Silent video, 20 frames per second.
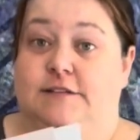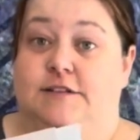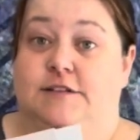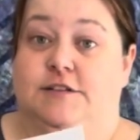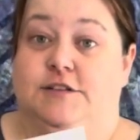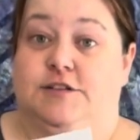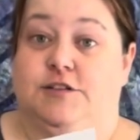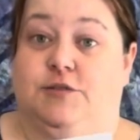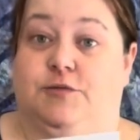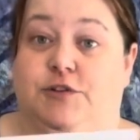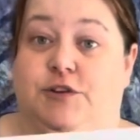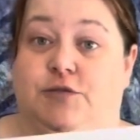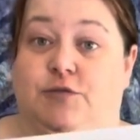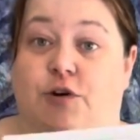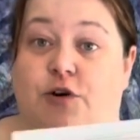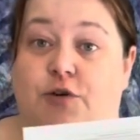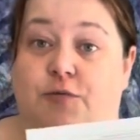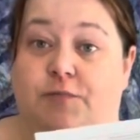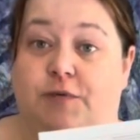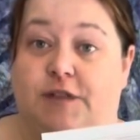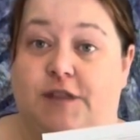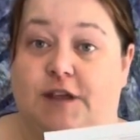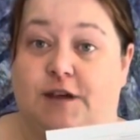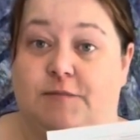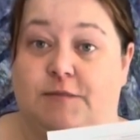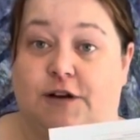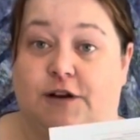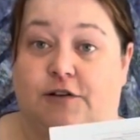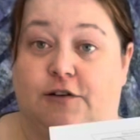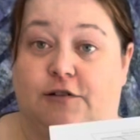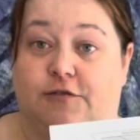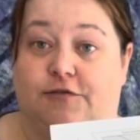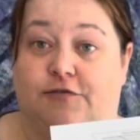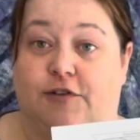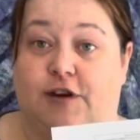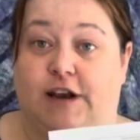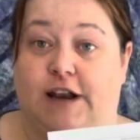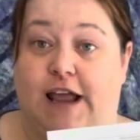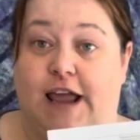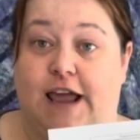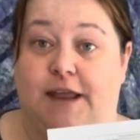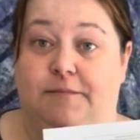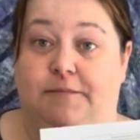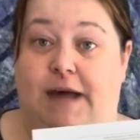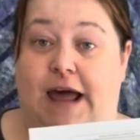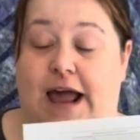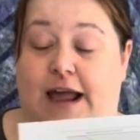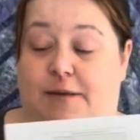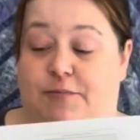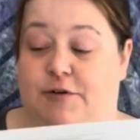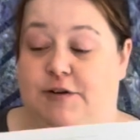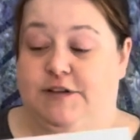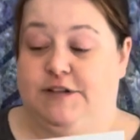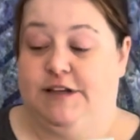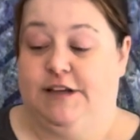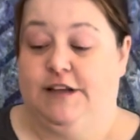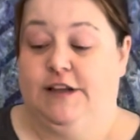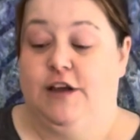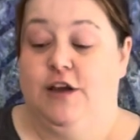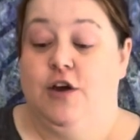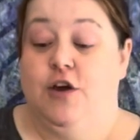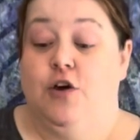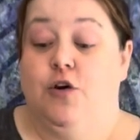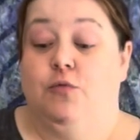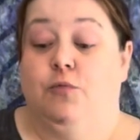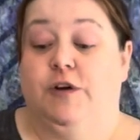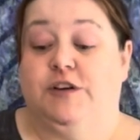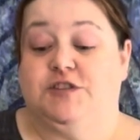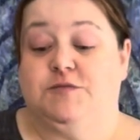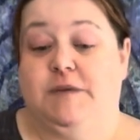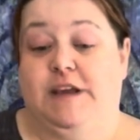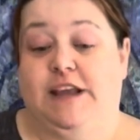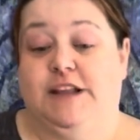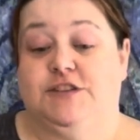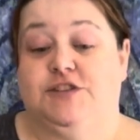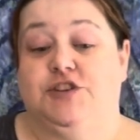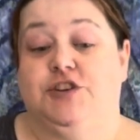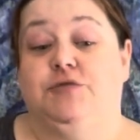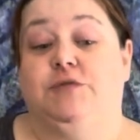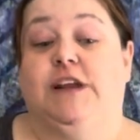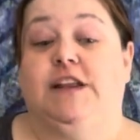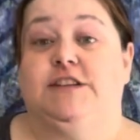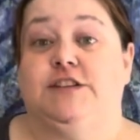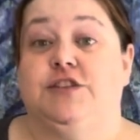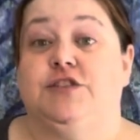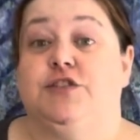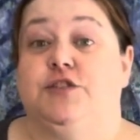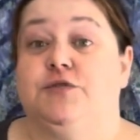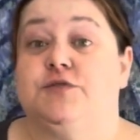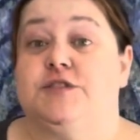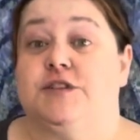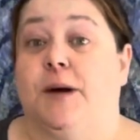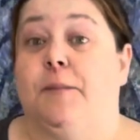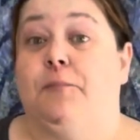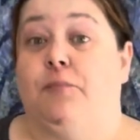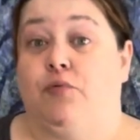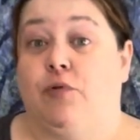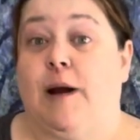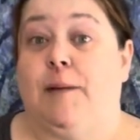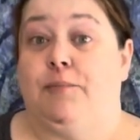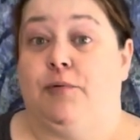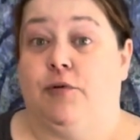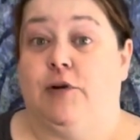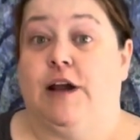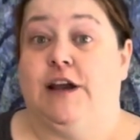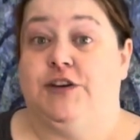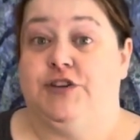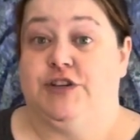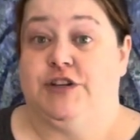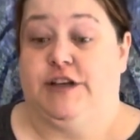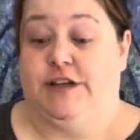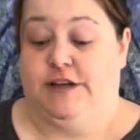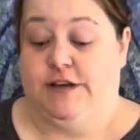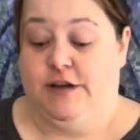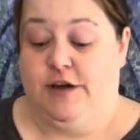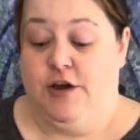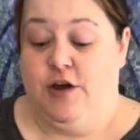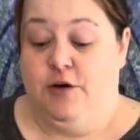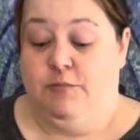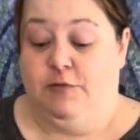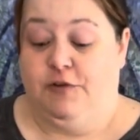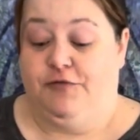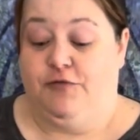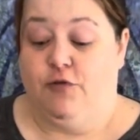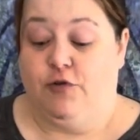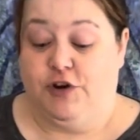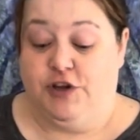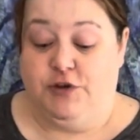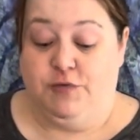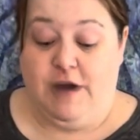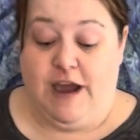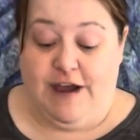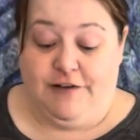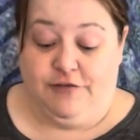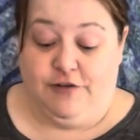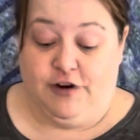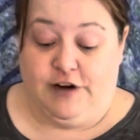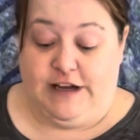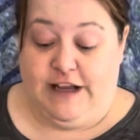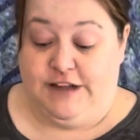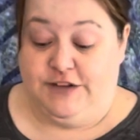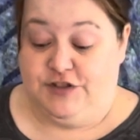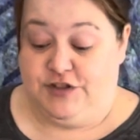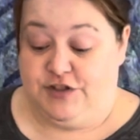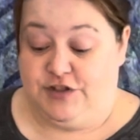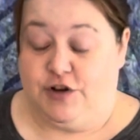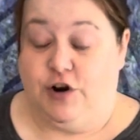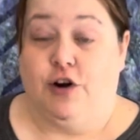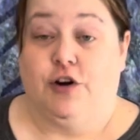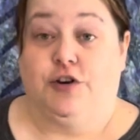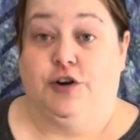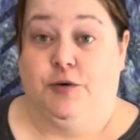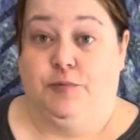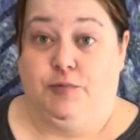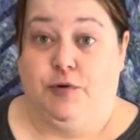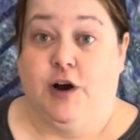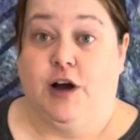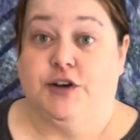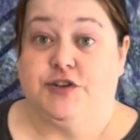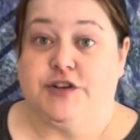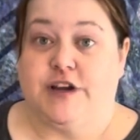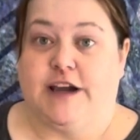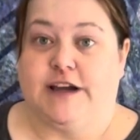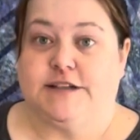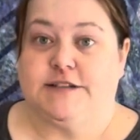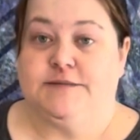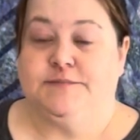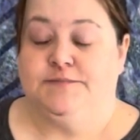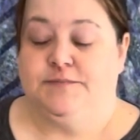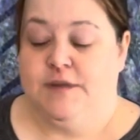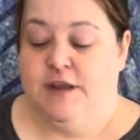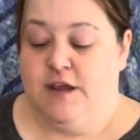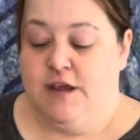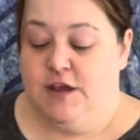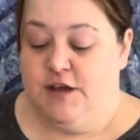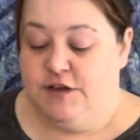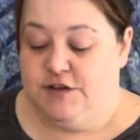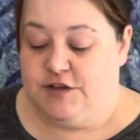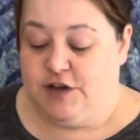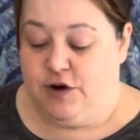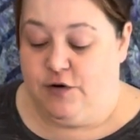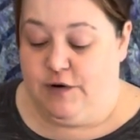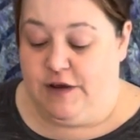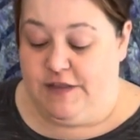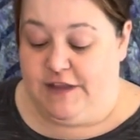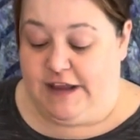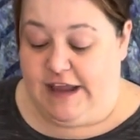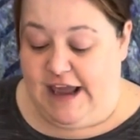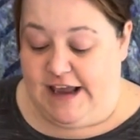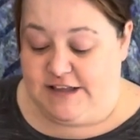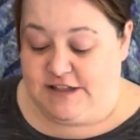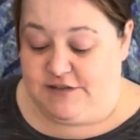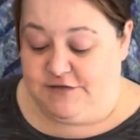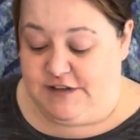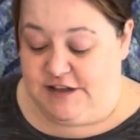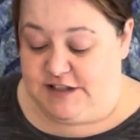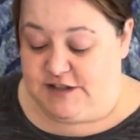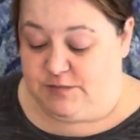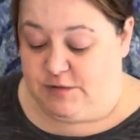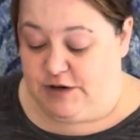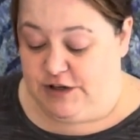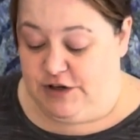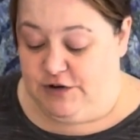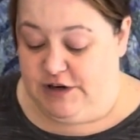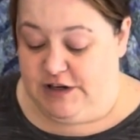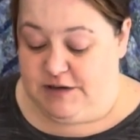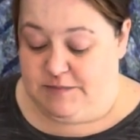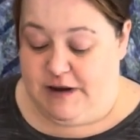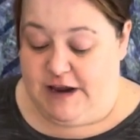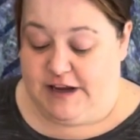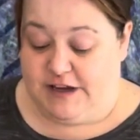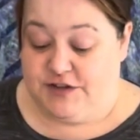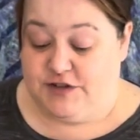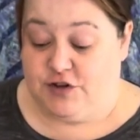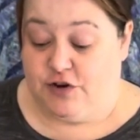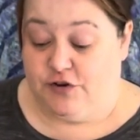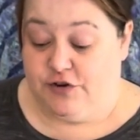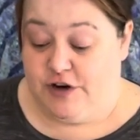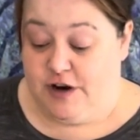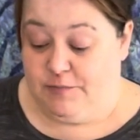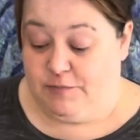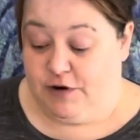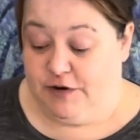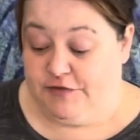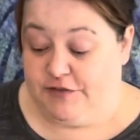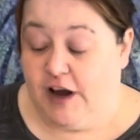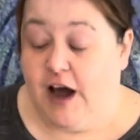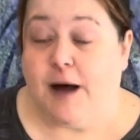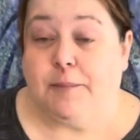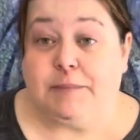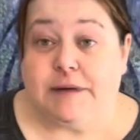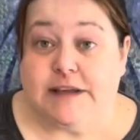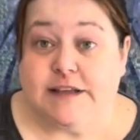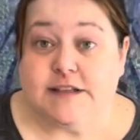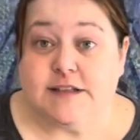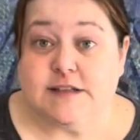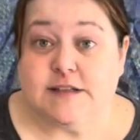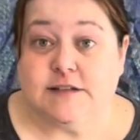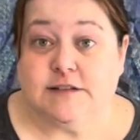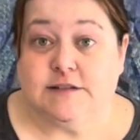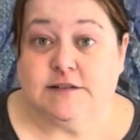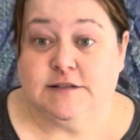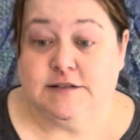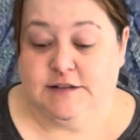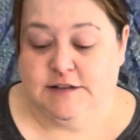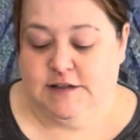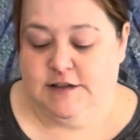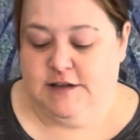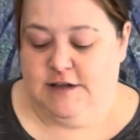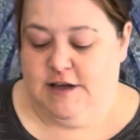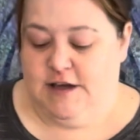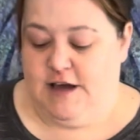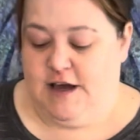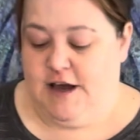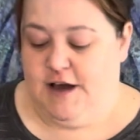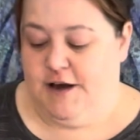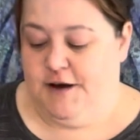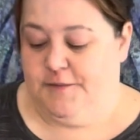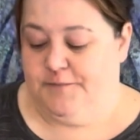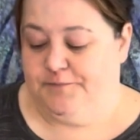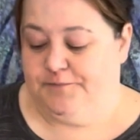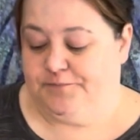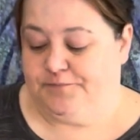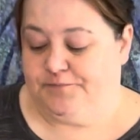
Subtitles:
So when you open them, they're front and back printed, which means you need to do some preparation before you ever can start your project. So in the case of this one, you need to make a certain number of copies. You